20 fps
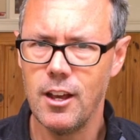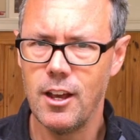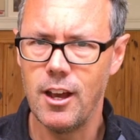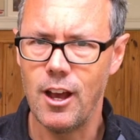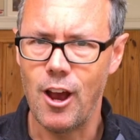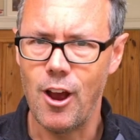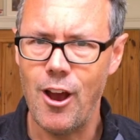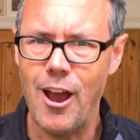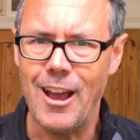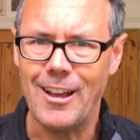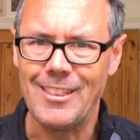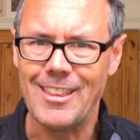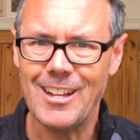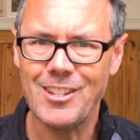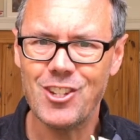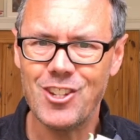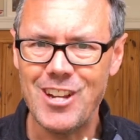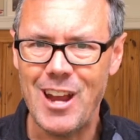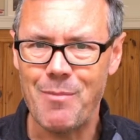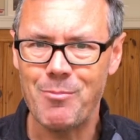All right, that's
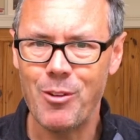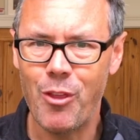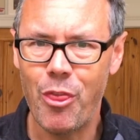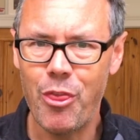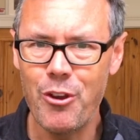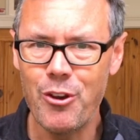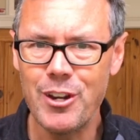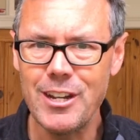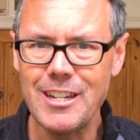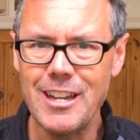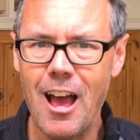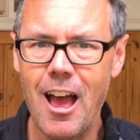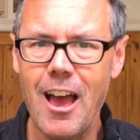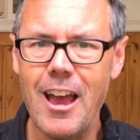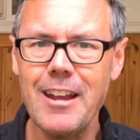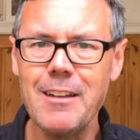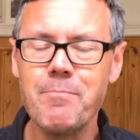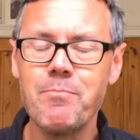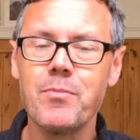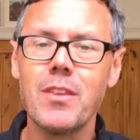chapter
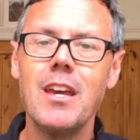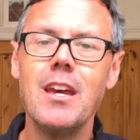39.